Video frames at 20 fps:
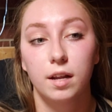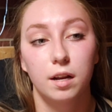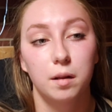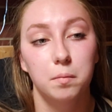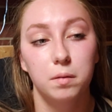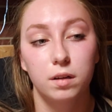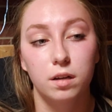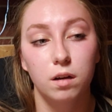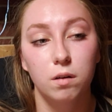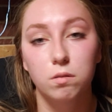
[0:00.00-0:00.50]

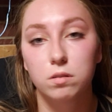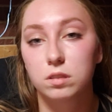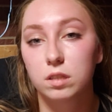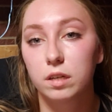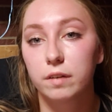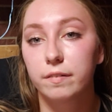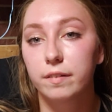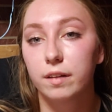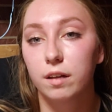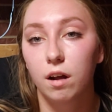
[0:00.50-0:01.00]
I'm like, oh, it's not
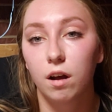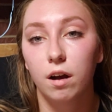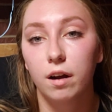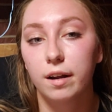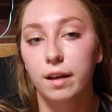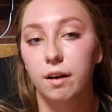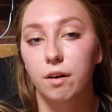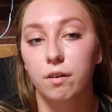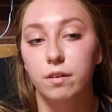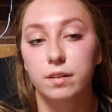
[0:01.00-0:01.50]
even that hot
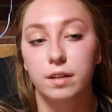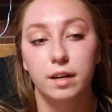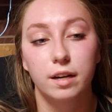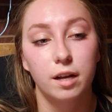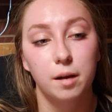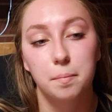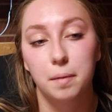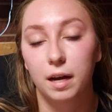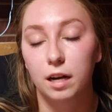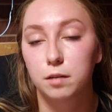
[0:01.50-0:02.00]
out. And then I
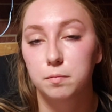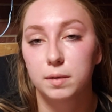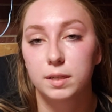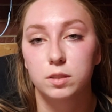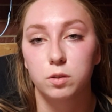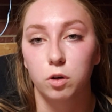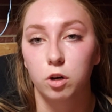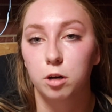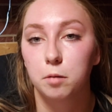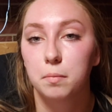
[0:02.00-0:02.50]
got back to my
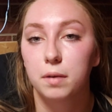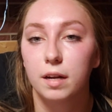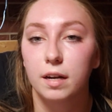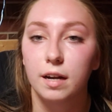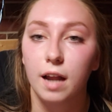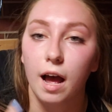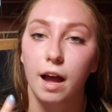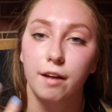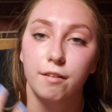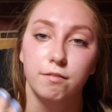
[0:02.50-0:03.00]
dorm
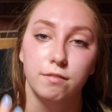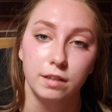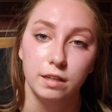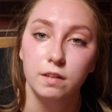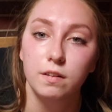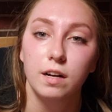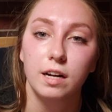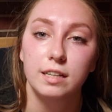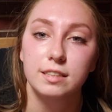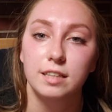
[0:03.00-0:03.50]
and I
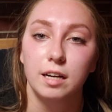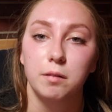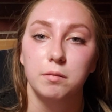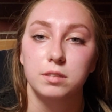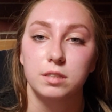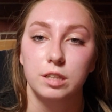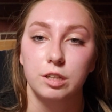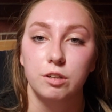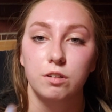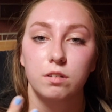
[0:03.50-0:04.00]
realized I
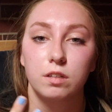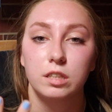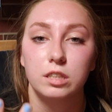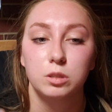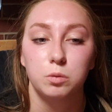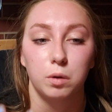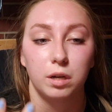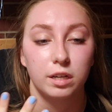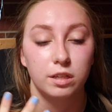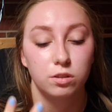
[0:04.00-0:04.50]
was literally
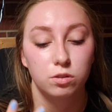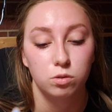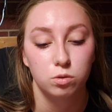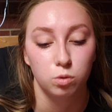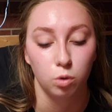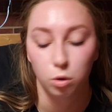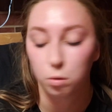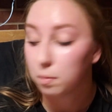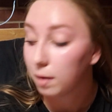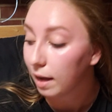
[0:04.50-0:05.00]
sweating
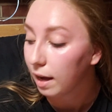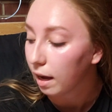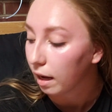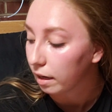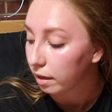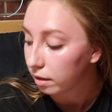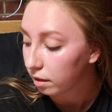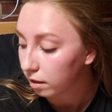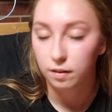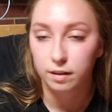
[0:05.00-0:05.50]
so bad.
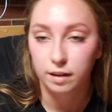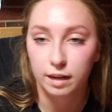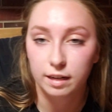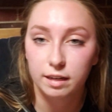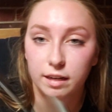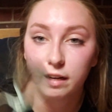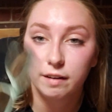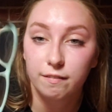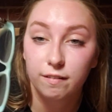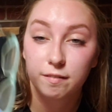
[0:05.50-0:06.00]
I'm like, I
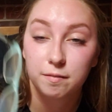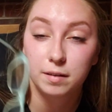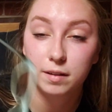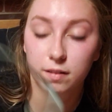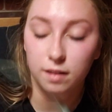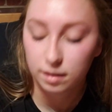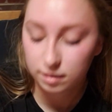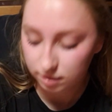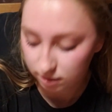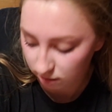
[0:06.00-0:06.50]
didn't even have my
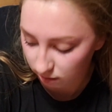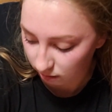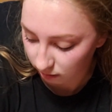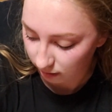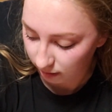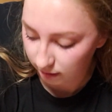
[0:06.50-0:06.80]
glasses on.